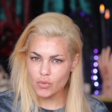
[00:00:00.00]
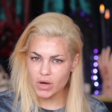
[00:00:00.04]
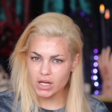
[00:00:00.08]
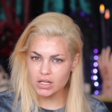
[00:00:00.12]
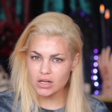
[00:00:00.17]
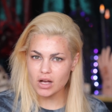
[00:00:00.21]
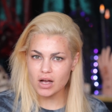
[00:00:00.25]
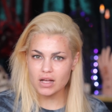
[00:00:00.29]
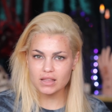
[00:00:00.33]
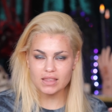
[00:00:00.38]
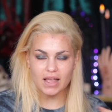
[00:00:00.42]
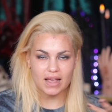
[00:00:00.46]

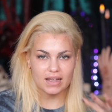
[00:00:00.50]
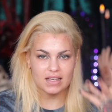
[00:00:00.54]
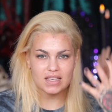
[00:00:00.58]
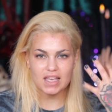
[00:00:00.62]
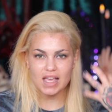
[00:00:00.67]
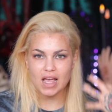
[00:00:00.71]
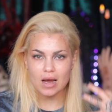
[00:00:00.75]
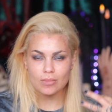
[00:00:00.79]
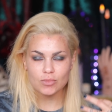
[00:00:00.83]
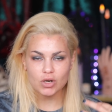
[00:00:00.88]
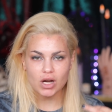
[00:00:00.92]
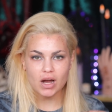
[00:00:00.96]
whatnot and that
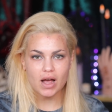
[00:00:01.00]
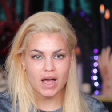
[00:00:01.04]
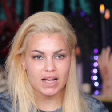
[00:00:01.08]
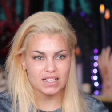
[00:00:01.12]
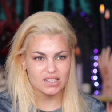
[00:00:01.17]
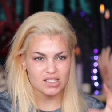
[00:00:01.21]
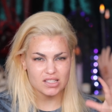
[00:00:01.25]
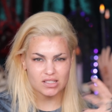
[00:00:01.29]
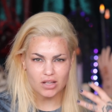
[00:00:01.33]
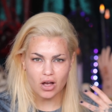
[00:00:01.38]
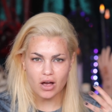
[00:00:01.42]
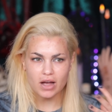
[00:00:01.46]
camera, I
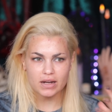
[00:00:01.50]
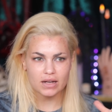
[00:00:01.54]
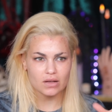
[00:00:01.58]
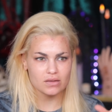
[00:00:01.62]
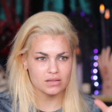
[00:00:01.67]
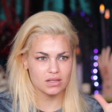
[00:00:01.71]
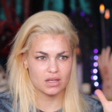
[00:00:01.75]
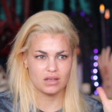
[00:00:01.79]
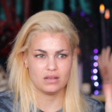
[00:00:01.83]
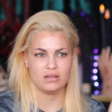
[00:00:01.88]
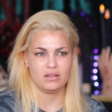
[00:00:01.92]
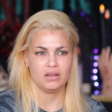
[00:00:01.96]
saw it and I
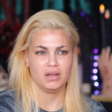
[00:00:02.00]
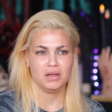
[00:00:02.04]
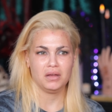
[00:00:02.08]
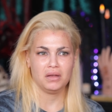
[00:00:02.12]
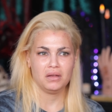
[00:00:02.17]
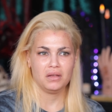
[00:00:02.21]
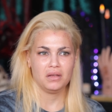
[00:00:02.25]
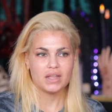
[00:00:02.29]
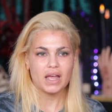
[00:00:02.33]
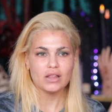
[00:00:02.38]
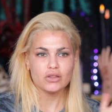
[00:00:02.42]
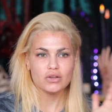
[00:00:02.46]
was like,
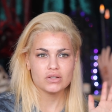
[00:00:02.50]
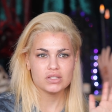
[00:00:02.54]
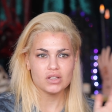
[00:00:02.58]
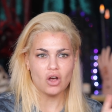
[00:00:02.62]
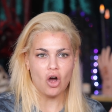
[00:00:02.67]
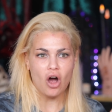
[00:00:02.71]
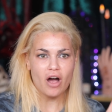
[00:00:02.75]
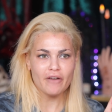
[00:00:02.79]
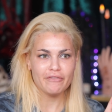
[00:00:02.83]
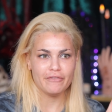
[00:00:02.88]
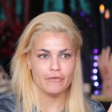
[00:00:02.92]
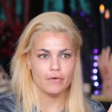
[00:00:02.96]
that looks
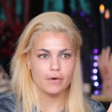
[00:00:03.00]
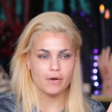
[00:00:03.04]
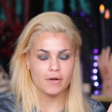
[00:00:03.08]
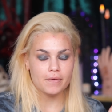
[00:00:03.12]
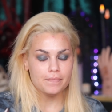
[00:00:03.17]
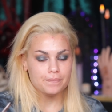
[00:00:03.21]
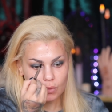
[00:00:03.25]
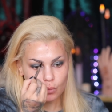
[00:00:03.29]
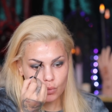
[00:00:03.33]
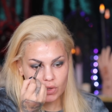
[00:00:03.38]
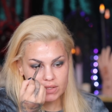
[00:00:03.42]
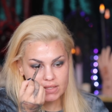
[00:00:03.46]

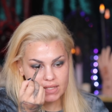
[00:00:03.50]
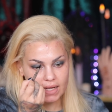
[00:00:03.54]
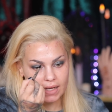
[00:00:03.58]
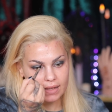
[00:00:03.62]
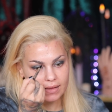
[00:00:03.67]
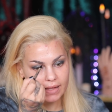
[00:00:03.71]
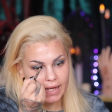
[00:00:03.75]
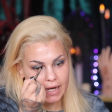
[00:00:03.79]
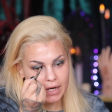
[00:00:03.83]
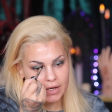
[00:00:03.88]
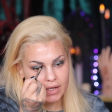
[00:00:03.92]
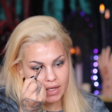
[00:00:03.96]
awful. Once I
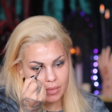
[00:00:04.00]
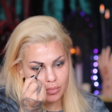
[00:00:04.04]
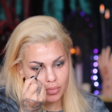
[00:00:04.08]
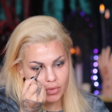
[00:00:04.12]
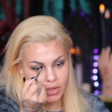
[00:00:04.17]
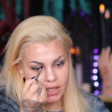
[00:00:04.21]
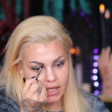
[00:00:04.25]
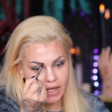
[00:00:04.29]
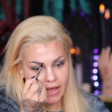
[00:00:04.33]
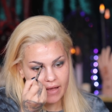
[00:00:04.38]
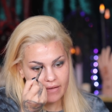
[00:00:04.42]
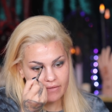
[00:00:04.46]
layered it
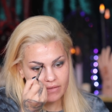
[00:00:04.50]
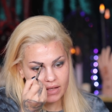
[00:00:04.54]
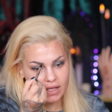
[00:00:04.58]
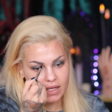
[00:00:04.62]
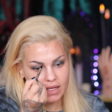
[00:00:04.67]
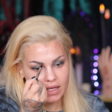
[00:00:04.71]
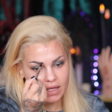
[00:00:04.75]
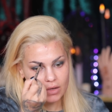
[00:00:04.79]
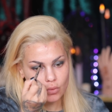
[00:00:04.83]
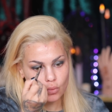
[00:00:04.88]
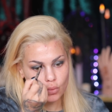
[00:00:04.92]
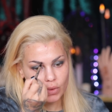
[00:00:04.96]
pretty heavy,
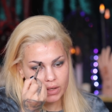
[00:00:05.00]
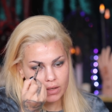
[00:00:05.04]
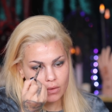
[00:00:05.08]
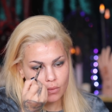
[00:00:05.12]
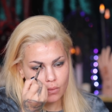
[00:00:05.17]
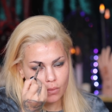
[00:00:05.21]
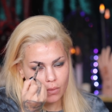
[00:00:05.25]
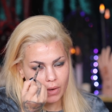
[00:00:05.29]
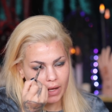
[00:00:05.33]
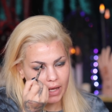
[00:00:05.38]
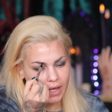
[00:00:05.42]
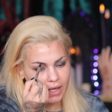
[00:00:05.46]
it went
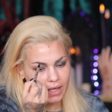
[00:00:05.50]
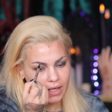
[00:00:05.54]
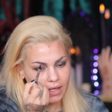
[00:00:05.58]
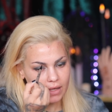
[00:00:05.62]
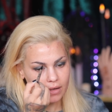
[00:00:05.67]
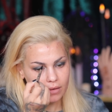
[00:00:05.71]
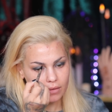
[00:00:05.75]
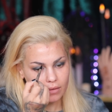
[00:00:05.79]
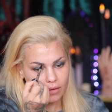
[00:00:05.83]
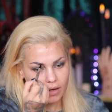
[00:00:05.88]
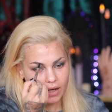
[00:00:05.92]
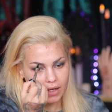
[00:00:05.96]

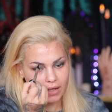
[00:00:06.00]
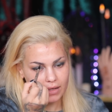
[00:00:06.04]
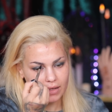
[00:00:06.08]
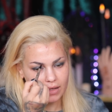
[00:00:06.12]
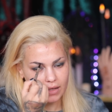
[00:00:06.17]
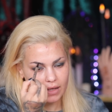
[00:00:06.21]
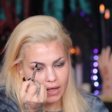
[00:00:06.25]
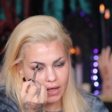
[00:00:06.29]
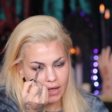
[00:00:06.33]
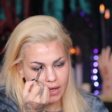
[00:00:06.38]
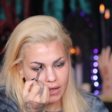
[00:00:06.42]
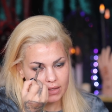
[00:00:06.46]
away, I
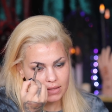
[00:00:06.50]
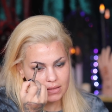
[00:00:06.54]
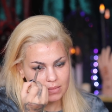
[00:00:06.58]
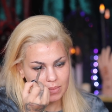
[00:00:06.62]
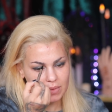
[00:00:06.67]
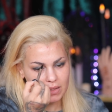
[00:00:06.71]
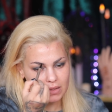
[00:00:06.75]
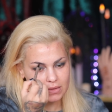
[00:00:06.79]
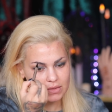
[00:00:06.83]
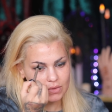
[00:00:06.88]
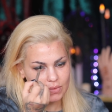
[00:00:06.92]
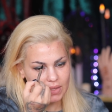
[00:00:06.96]
guess,
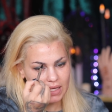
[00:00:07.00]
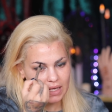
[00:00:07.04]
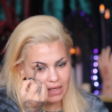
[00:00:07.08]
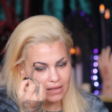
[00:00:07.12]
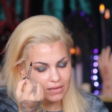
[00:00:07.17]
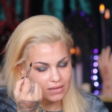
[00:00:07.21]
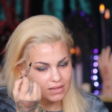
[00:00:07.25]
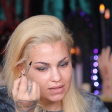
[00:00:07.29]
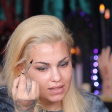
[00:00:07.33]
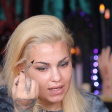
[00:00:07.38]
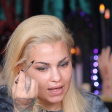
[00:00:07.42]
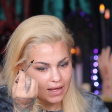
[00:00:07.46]
because you
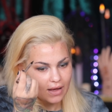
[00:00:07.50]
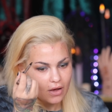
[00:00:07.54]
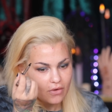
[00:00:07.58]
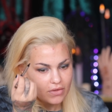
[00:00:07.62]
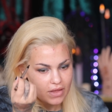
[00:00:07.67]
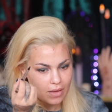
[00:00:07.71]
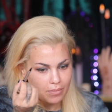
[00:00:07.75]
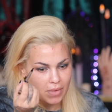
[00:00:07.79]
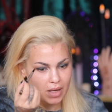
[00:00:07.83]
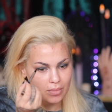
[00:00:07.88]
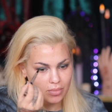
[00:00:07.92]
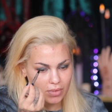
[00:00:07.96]
can't tell
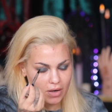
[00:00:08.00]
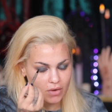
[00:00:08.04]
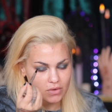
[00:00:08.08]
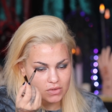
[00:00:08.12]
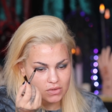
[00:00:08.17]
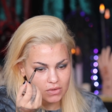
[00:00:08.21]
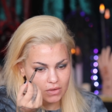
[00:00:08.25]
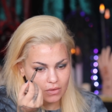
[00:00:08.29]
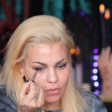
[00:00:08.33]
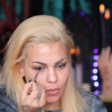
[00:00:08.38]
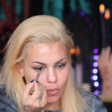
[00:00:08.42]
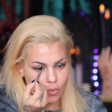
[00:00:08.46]
that my
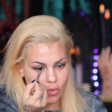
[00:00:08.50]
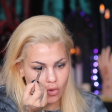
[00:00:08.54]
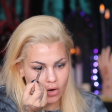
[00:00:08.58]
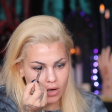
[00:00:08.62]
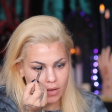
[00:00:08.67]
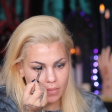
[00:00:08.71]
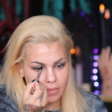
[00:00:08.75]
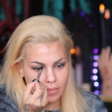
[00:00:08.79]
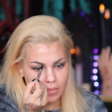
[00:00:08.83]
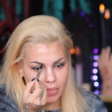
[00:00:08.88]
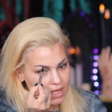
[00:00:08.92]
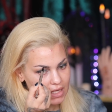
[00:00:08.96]
brows look
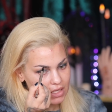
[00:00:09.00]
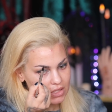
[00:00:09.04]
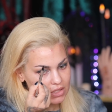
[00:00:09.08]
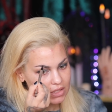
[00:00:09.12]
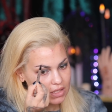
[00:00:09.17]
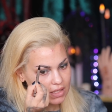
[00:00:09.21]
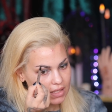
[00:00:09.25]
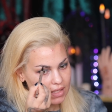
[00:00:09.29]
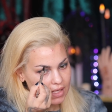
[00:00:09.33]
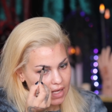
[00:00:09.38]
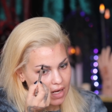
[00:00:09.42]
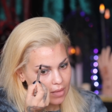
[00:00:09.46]
warm.
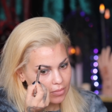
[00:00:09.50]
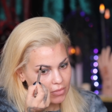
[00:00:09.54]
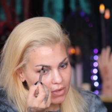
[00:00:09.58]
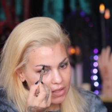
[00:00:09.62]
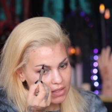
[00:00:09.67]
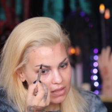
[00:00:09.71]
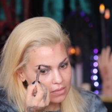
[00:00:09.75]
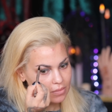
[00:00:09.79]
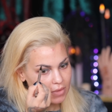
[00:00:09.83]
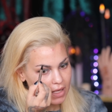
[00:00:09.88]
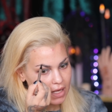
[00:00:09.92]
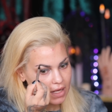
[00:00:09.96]
HD
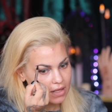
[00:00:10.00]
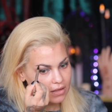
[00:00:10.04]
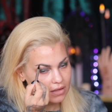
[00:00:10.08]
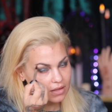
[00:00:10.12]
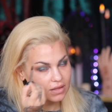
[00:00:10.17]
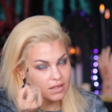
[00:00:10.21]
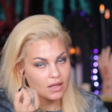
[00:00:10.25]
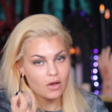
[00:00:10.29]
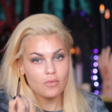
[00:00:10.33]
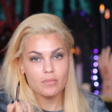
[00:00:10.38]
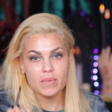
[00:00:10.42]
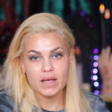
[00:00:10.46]
cameras,
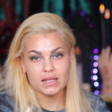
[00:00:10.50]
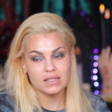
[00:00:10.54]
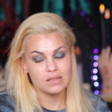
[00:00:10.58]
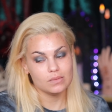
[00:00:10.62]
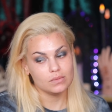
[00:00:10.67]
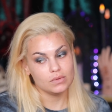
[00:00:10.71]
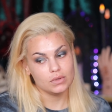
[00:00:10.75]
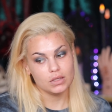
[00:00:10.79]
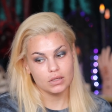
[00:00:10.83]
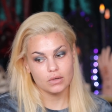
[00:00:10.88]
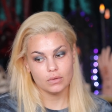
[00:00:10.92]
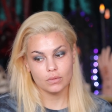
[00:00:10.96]
man, they'll mess
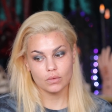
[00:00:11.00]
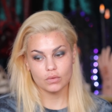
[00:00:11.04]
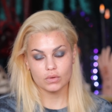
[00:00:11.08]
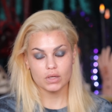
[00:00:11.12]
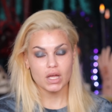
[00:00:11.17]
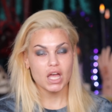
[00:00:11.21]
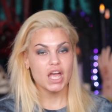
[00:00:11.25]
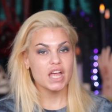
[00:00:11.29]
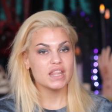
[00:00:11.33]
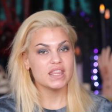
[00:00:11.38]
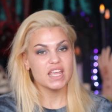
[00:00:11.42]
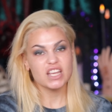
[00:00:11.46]
with you.
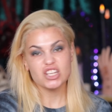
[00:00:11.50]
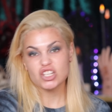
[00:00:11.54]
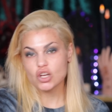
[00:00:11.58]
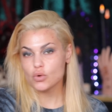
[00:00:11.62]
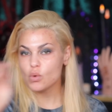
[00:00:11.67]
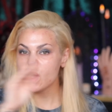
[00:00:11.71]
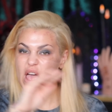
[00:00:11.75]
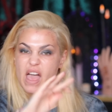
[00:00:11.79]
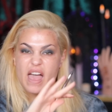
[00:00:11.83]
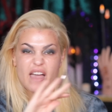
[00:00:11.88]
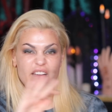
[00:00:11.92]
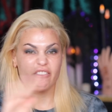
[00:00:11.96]
They show
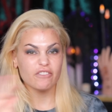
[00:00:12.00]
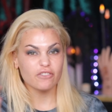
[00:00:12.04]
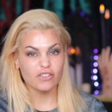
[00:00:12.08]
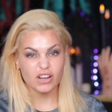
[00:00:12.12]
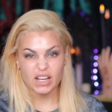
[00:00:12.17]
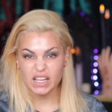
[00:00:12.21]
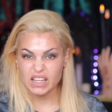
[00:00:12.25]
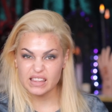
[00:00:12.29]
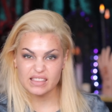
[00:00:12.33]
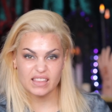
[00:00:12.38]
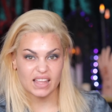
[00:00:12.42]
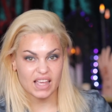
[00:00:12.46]

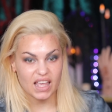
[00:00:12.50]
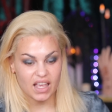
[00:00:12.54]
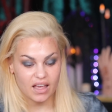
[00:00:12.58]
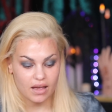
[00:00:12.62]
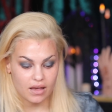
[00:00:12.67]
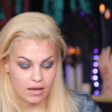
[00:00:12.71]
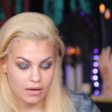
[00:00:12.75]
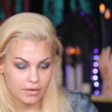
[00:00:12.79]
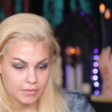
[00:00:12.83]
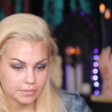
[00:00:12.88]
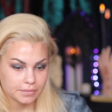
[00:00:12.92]
everything.